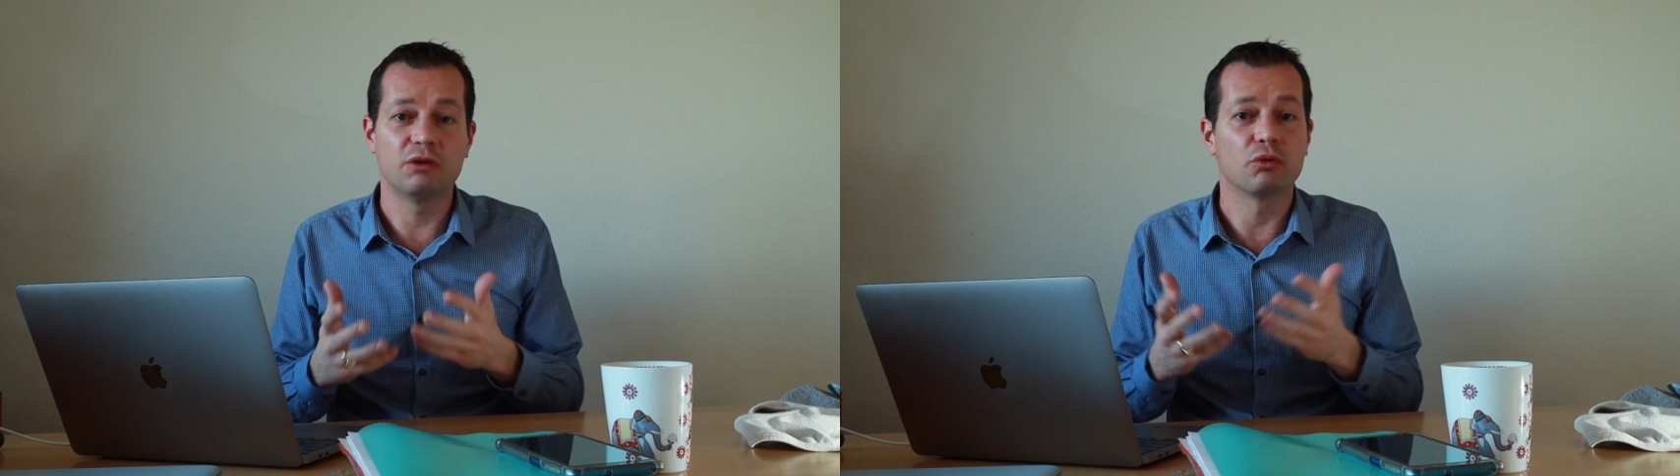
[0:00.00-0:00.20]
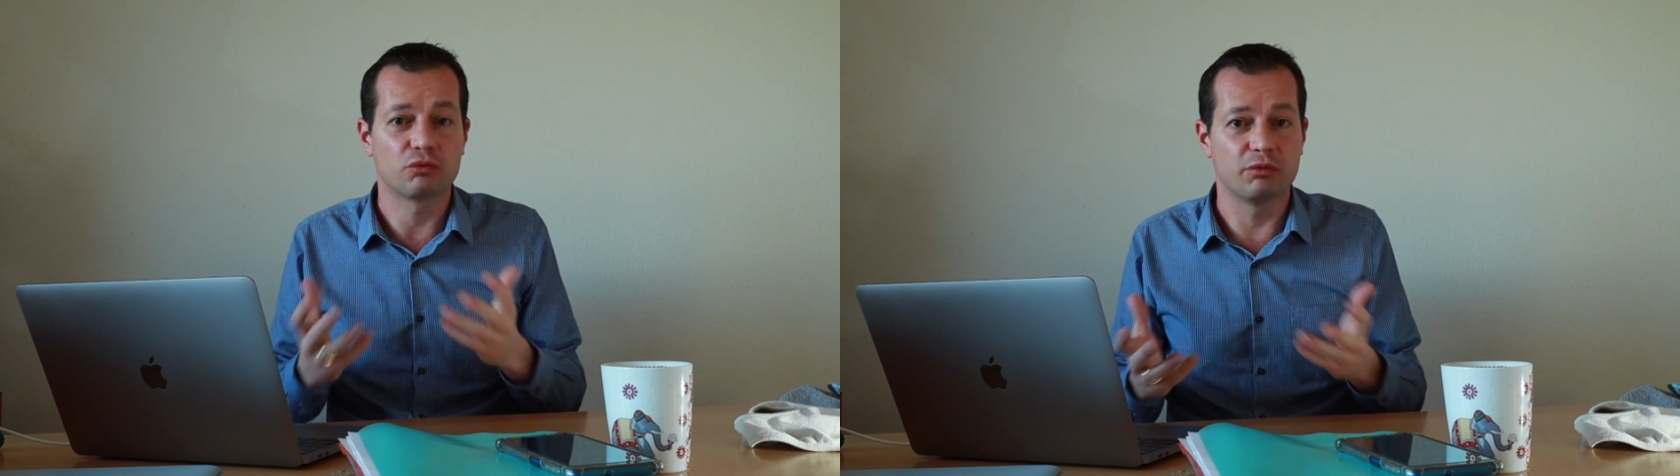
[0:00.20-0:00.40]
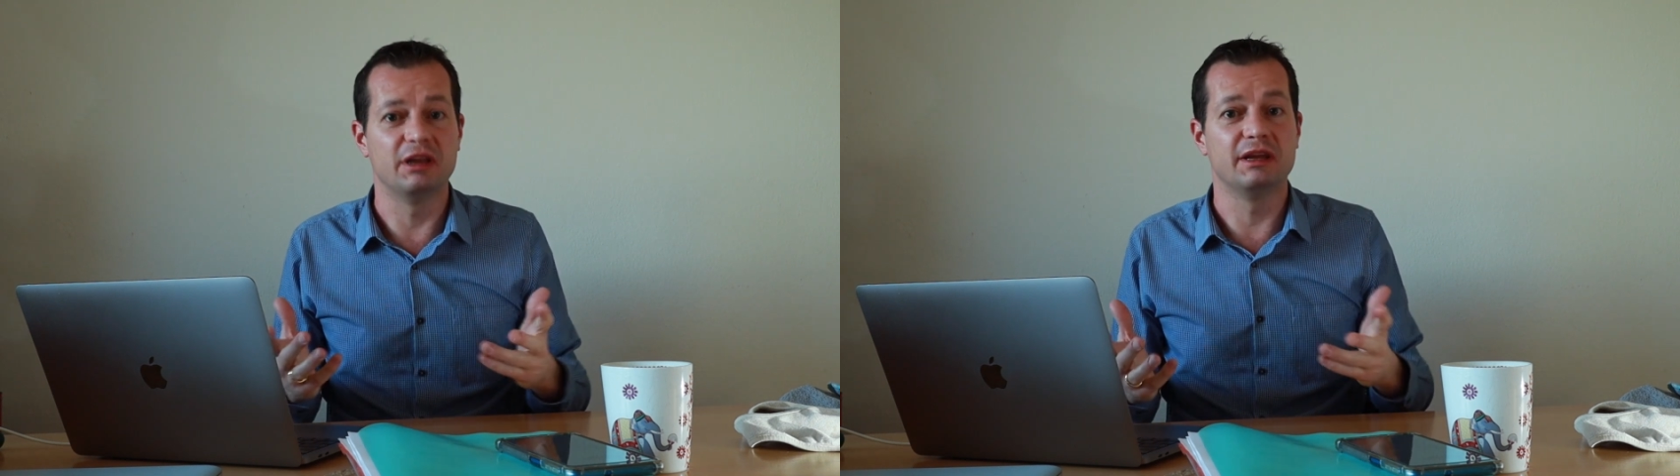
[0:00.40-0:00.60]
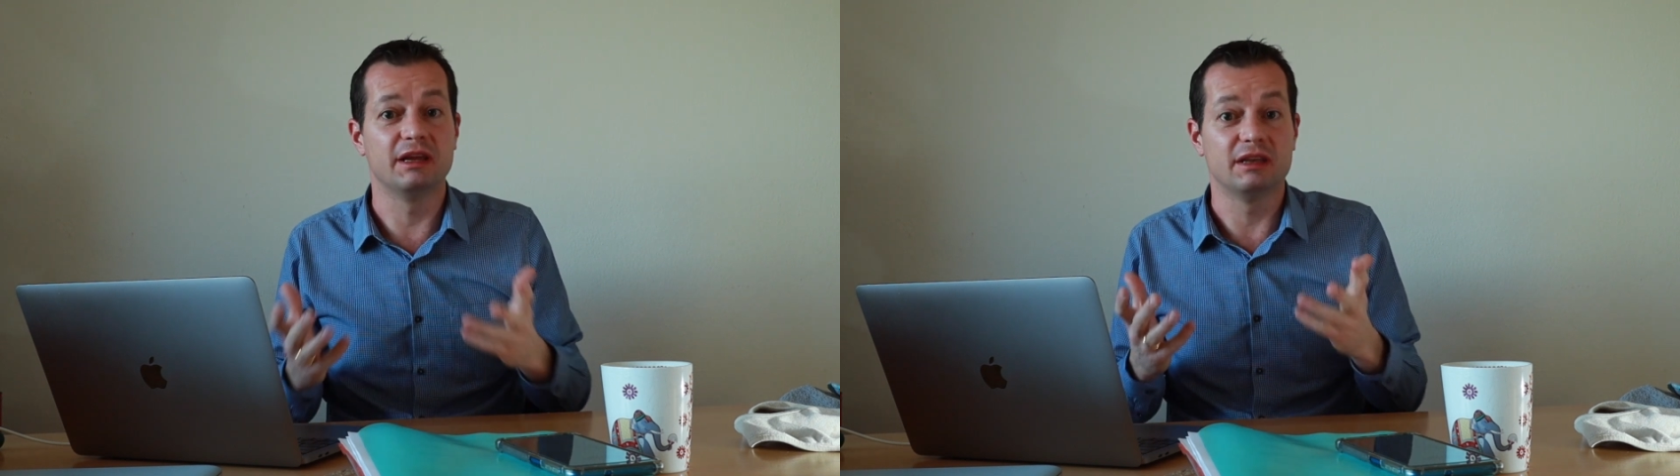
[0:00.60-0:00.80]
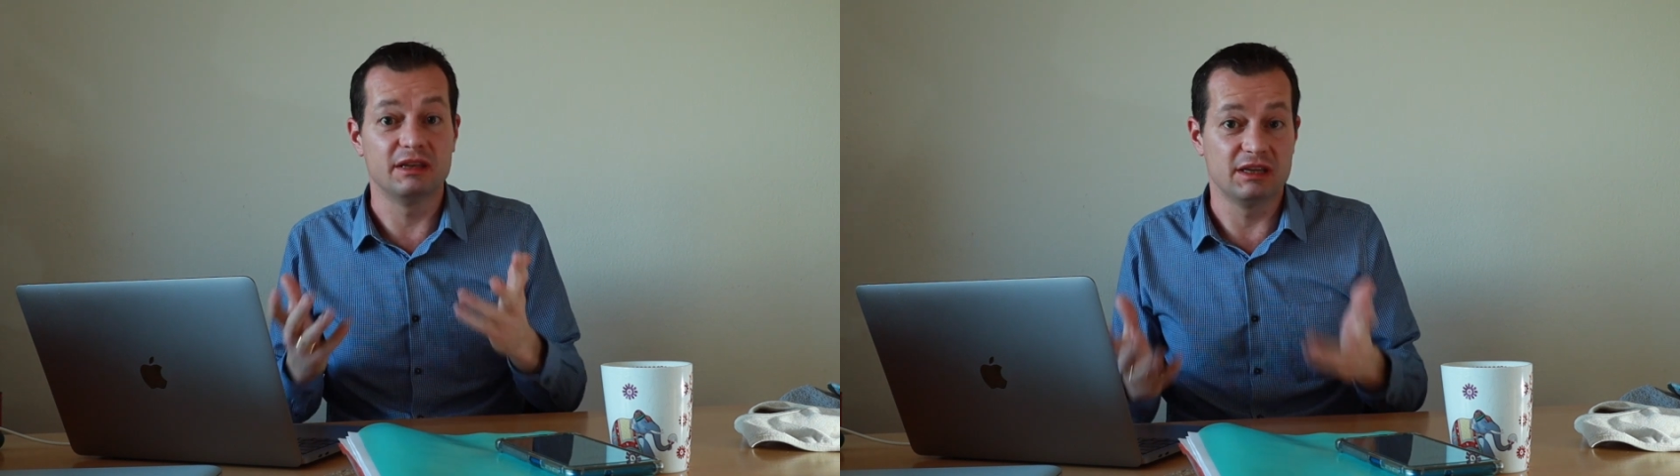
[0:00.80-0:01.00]
don't
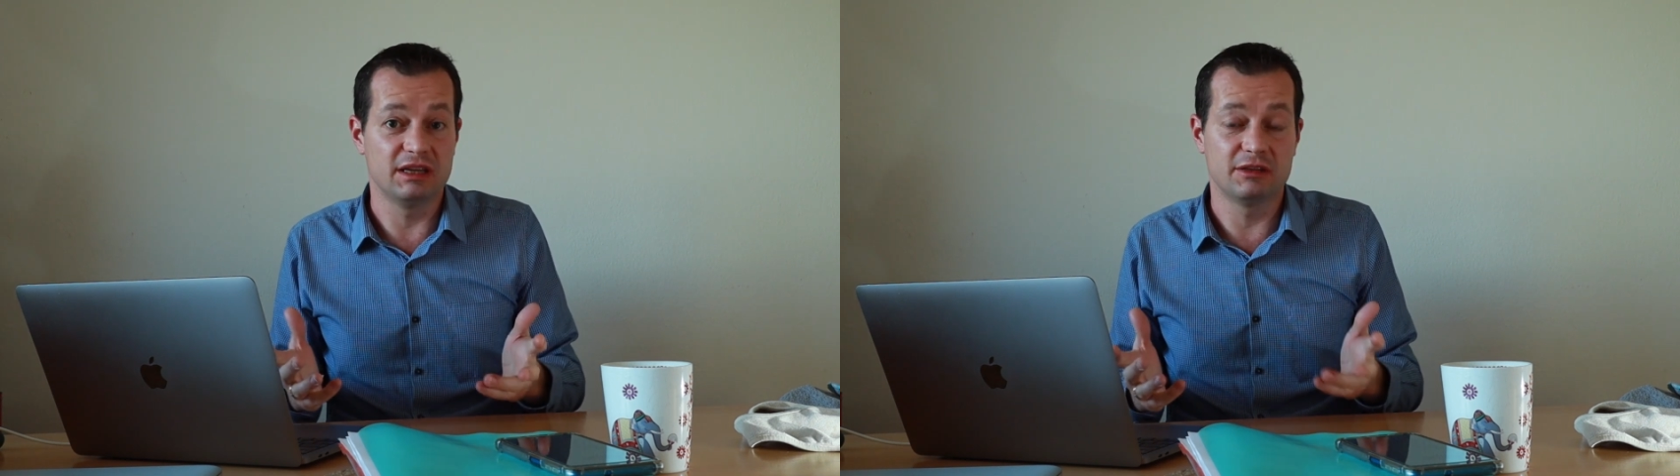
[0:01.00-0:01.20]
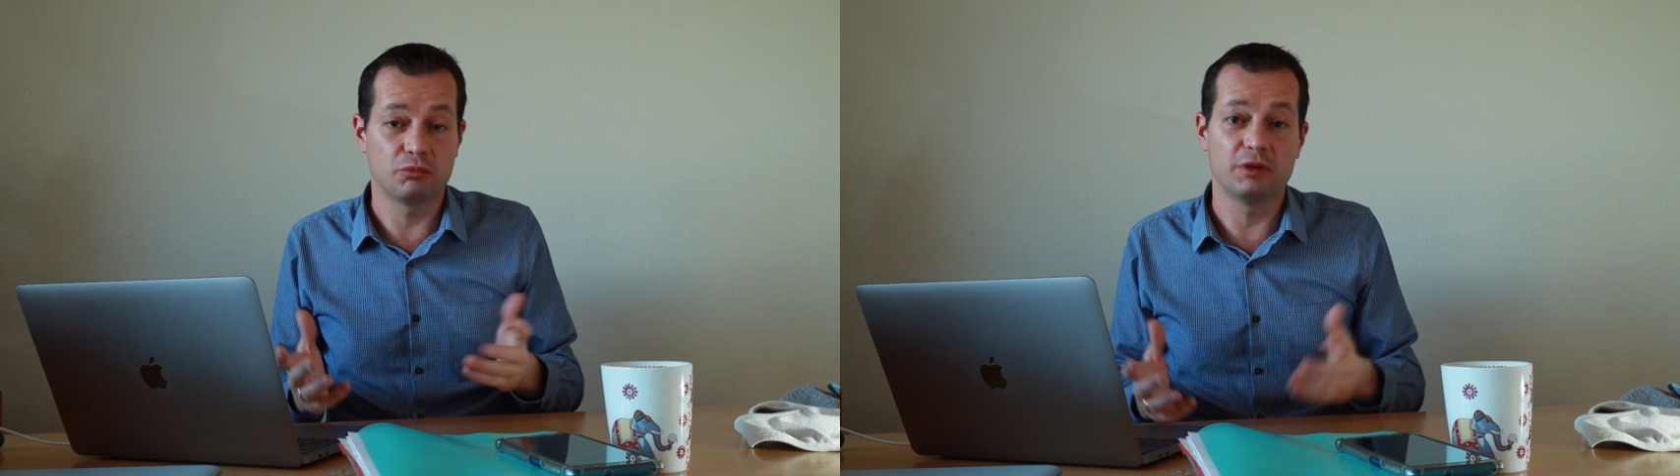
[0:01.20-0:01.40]
really need,